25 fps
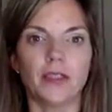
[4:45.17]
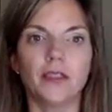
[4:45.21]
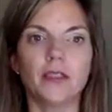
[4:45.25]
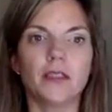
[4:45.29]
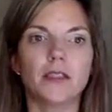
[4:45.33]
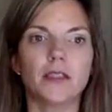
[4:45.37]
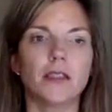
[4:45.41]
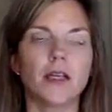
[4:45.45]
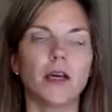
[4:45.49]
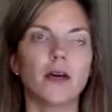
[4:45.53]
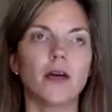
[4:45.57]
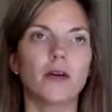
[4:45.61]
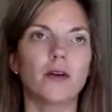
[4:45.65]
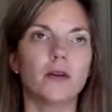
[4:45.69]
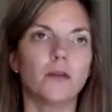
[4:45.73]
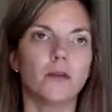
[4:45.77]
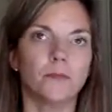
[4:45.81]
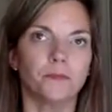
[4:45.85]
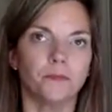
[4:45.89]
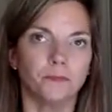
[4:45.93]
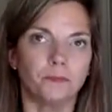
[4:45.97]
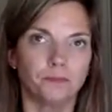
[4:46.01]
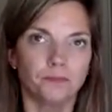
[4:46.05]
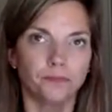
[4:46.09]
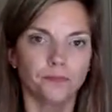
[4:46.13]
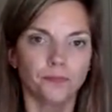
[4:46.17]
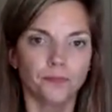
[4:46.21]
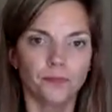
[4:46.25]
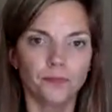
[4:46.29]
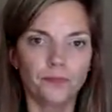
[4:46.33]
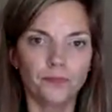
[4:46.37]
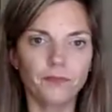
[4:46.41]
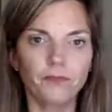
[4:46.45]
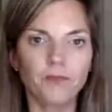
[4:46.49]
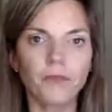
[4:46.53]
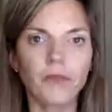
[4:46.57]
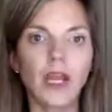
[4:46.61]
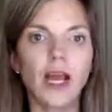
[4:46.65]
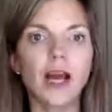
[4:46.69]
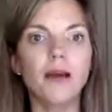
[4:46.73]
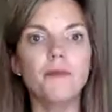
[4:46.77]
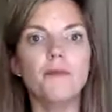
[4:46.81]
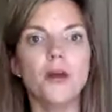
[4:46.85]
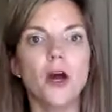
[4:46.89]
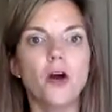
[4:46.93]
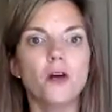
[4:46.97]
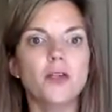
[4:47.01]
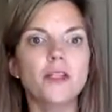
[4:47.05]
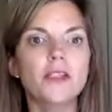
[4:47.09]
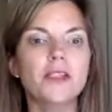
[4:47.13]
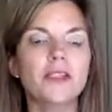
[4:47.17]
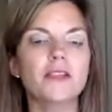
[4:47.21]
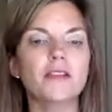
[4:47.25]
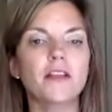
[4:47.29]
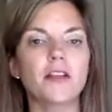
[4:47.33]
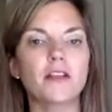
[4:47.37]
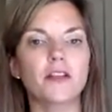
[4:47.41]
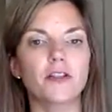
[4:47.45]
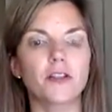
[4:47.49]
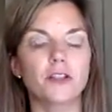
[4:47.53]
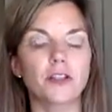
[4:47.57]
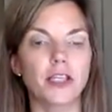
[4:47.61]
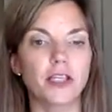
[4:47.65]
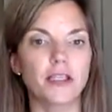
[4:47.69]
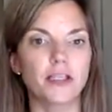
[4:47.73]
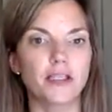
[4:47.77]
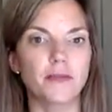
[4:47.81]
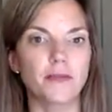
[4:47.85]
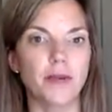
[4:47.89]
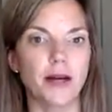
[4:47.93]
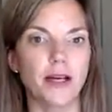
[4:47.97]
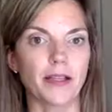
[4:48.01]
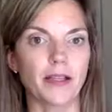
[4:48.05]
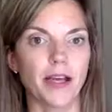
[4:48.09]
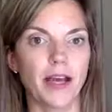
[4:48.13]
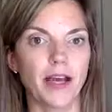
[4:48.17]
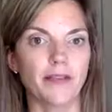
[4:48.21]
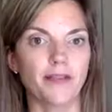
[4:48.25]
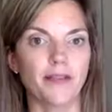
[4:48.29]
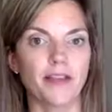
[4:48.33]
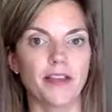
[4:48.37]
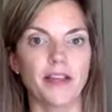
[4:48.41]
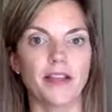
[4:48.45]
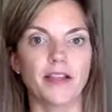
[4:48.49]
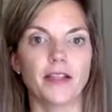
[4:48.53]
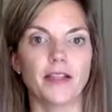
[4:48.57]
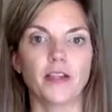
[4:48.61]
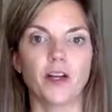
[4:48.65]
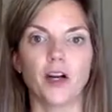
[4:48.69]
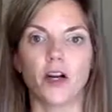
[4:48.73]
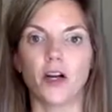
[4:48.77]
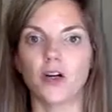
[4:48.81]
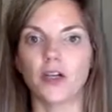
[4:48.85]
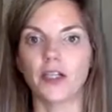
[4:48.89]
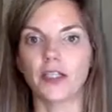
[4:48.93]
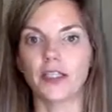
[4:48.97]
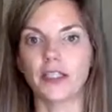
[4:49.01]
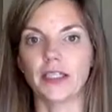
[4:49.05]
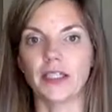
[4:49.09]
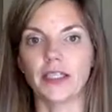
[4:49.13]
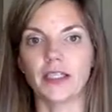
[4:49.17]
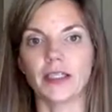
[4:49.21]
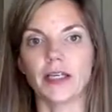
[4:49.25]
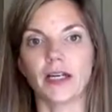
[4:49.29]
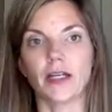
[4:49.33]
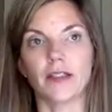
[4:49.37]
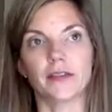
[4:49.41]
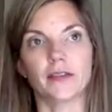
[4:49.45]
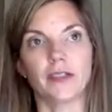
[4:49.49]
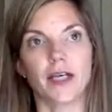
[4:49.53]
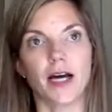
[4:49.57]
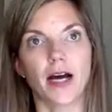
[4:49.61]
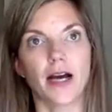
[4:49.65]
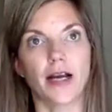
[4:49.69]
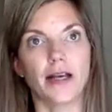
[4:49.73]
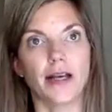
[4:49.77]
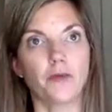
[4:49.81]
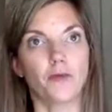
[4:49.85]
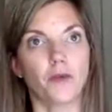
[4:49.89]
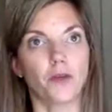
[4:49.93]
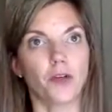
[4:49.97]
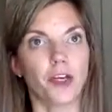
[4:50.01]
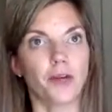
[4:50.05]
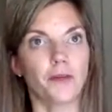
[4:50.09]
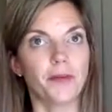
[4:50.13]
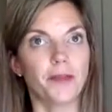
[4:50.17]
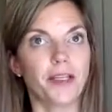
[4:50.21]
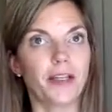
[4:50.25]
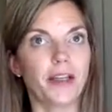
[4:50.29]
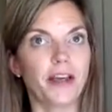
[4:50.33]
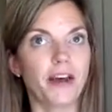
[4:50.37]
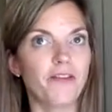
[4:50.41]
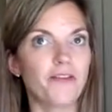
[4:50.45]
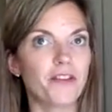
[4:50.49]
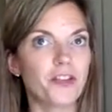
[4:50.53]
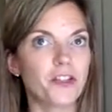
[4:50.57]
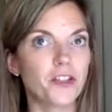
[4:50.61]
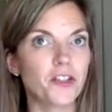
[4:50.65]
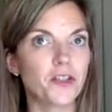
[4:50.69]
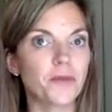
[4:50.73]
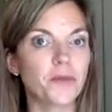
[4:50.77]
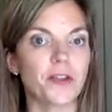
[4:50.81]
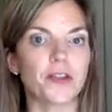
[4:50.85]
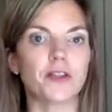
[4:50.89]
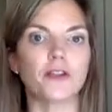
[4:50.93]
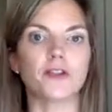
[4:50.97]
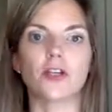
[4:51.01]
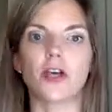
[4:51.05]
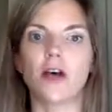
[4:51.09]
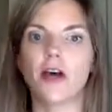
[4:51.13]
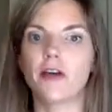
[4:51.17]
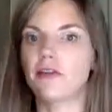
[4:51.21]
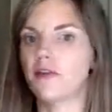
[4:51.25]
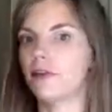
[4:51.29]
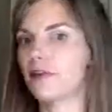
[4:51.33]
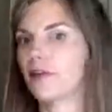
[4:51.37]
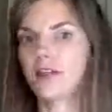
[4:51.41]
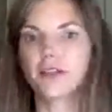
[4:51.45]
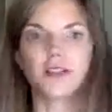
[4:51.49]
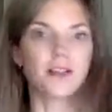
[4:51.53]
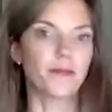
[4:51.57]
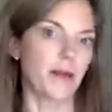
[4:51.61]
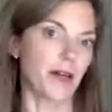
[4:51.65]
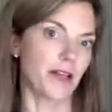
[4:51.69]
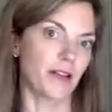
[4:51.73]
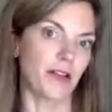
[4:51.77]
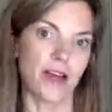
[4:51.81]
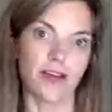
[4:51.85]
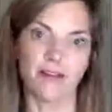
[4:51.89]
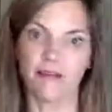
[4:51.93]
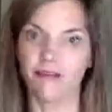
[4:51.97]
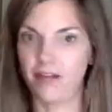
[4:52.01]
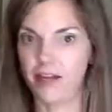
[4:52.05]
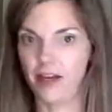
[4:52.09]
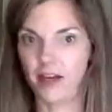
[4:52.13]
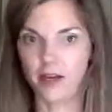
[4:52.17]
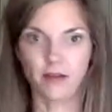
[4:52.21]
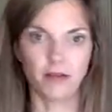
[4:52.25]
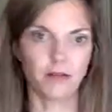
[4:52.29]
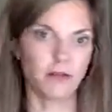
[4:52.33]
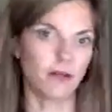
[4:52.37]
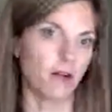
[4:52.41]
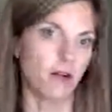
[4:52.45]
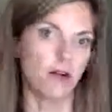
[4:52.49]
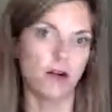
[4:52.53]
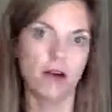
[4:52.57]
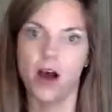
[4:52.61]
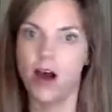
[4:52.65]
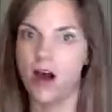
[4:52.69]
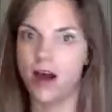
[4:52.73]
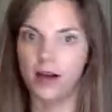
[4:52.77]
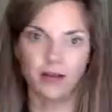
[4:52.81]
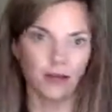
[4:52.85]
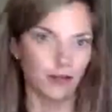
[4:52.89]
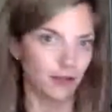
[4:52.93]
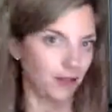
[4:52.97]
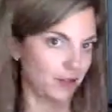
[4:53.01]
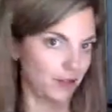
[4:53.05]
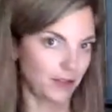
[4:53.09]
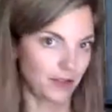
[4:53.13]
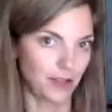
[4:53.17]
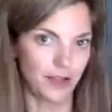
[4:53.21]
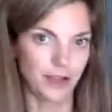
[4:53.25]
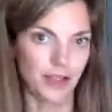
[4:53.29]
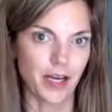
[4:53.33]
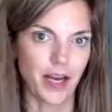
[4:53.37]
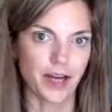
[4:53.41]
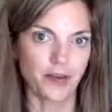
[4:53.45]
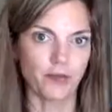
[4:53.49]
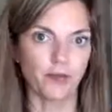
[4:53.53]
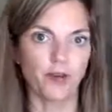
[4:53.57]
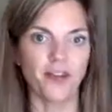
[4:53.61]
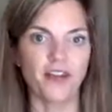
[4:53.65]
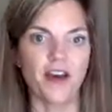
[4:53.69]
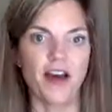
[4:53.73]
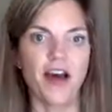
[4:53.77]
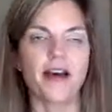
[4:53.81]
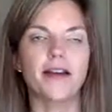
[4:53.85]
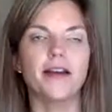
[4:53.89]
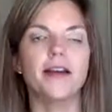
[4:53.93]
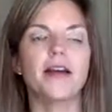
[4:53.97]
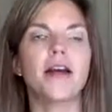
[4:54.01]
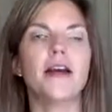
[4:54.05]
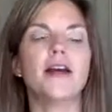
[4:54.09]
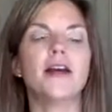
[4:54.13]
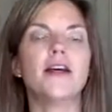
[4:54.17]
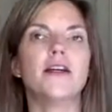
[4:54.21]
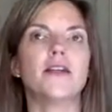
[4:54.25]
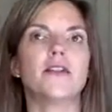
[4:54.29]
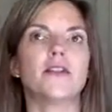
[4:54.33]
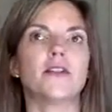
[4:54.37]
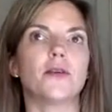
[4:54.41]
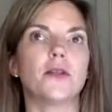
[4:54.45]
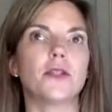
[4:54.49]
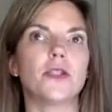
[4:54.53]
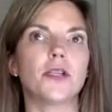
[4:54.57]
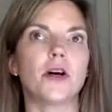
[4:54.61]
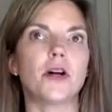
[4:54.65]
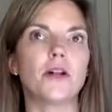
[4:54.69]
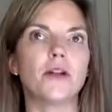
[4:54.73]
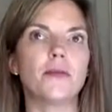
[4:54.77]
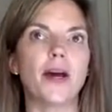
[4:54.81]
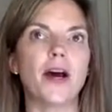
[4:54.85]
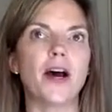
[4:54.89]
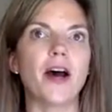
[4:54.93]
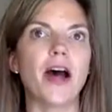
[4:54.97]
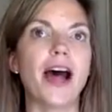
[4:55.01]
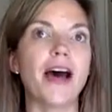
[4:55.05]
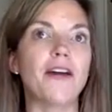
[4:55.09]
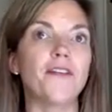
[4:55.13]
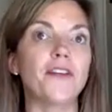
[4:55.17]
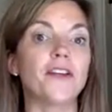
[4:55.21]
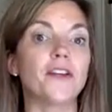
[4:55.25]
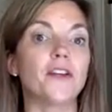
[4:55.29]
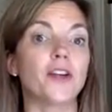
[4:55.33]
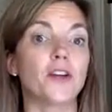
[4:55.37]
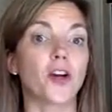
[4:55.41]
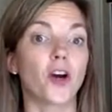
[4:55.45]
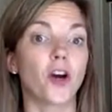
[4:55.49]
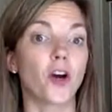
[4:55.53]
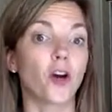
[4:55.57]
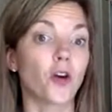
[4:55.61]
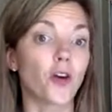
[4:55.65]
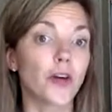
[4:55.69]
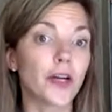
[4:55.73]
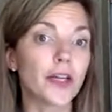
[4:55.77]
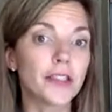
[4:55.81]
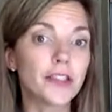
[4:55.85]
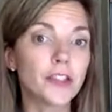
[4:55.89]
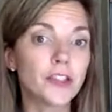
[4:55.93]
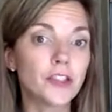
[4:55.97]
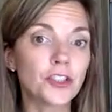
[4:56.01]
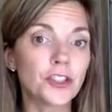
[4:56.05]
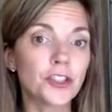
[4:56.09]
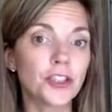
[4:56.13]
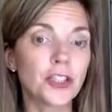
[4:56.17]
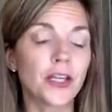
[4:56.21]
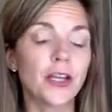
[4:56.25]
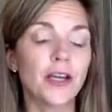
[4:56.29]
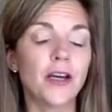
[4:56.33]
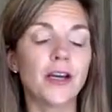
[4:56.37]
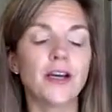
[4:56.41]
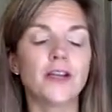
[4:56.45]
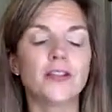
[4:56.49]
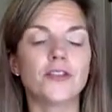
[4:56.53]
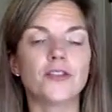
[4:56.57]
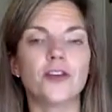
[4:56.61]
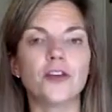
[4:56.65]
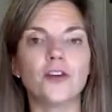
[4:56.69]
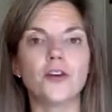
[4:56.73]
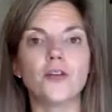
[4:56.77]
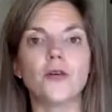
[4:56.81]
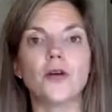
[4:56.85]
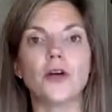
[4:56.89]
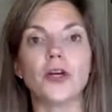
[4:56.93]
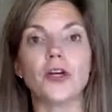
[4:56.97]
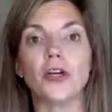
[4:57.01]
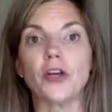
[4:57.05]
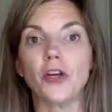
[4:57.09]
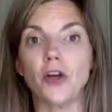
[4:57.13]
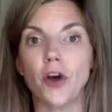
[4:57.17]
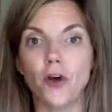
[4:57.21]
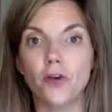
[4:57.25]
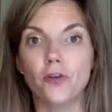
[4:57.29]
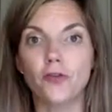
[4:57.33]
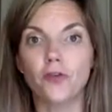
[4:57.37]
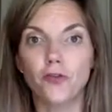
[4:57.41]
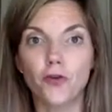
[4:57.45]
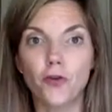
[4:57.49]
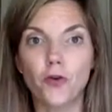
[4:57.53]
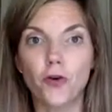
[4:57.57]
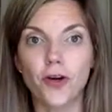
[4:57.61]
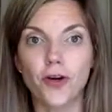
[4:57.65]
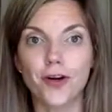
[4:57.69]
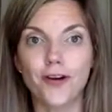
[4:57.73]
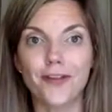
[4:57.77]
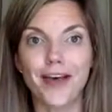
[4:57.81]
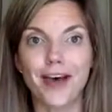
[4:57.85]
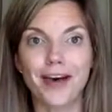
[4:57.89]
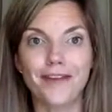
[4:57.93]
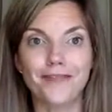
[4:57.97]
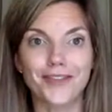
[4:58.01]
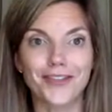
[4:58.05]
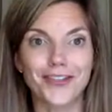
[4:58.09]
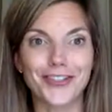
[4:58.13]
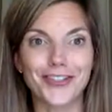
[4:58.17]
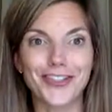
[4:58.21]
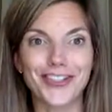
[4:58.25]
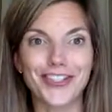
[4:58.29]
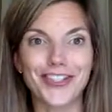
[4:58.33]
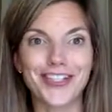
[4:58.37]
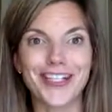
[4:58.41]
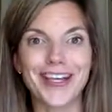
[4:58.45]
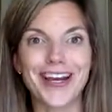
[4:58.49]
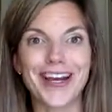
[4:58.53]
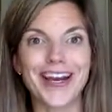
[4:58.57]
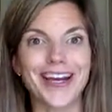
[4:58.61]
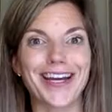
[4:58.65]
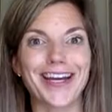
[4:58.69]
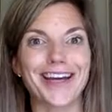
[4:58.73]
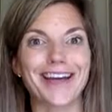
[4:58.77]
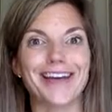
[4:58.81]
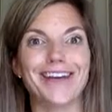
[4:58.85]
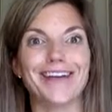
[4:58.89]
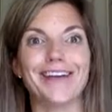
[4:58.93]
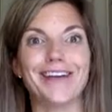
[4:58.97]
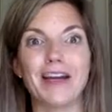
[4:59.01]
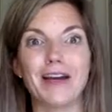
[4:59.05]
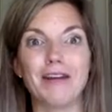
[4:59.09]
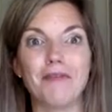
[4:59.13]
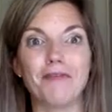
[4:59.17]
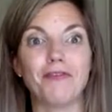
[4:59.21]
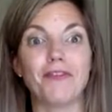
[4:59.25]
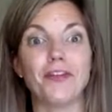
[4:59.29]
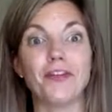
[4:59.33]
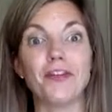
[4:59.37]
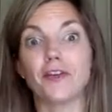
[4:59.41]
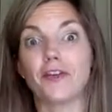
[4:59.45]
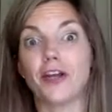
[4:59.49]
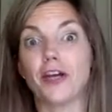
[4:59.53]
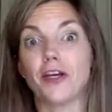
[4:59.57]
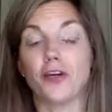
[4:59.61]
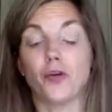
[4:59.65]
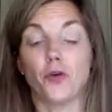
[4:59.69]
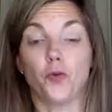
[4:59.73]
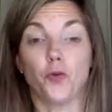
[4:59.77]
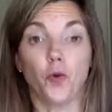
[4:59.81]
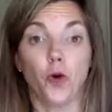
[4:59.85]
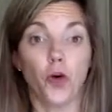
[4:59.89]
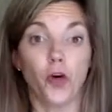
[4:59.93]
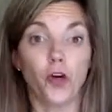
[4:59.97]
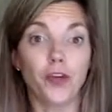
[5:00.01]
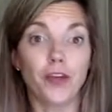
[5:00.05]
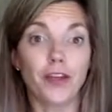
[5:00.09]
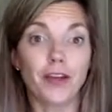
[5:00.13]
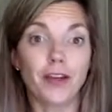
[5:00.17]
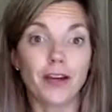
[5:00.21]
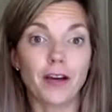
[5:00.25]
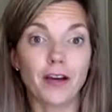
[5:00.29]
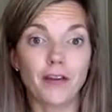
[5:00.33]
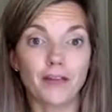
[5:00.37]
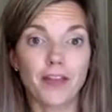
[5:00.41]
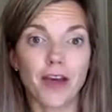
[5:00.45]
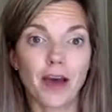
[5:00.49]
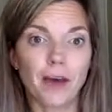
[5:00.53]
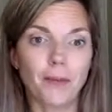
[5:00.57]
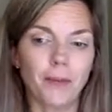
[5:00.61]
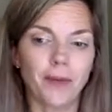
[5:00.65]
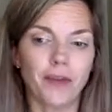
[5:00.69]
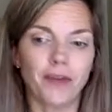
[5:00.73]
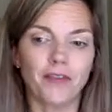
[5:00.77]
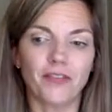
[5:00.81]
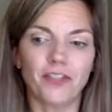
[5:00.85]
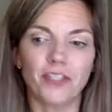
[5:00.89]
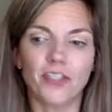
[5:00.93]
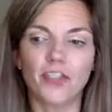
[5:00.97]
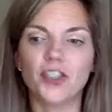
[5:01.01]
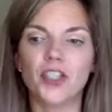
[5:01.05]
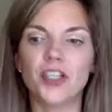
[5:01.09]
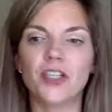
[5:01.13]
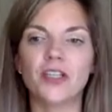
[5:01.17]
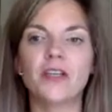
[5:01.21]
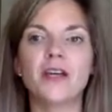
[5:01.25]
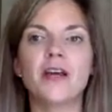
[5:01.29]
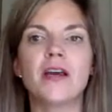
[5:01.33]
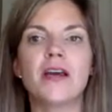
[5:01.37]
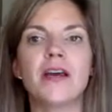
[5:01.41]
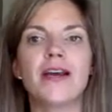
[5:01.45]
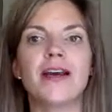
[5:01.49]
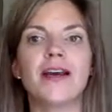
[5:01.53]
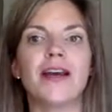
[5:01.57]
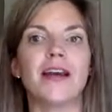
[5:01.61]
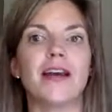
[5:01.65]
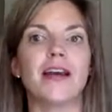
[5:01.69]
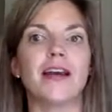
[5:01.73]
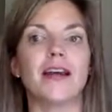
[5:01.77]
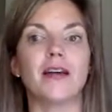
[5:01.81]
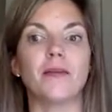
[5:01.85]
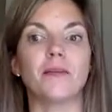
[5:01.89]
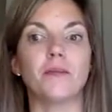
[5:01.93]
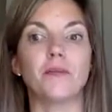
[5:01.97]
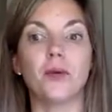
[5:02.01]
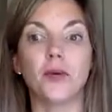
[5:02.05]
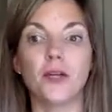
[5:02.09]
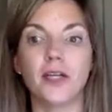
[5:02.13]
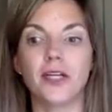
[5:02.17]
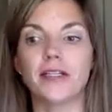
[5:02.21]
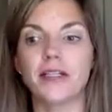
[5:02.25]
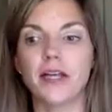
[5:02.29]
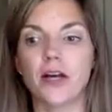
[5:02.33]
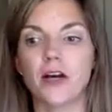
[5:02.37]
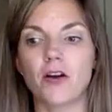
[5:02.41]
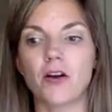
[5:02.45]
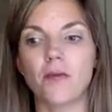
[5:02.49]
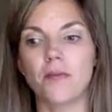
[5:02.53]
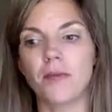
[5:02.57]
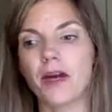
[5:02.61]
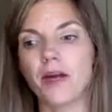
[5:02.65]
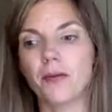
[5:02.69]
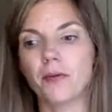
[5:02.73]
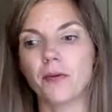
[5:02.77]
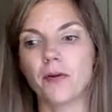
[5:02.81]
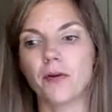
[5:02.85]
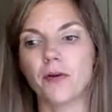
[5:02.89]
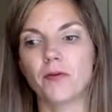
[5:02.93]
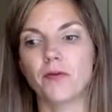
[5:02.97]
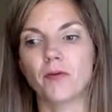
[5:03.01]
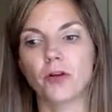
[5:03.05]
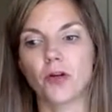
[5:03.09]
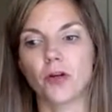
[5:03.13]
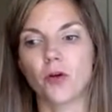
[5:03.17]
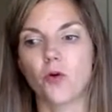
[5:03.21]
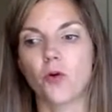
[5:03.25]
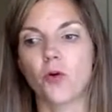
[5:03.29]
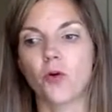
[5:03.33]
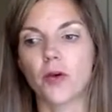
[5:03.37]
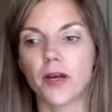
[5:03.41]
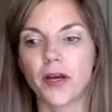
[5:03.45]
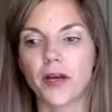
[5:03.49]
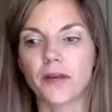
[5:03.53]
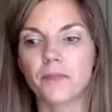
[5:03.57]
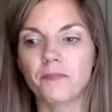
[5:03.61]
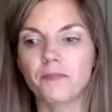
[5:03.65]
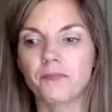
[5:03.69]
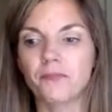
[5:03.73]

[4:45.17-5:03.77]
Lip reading: So I'm noticing that there's things in my life that currently align and will get me to that vision, but there's other things in my life that are not aligned with that. So it's all about having the courage to go for that vision and feel that you're worthy of that big vision and put it down on paper and record it.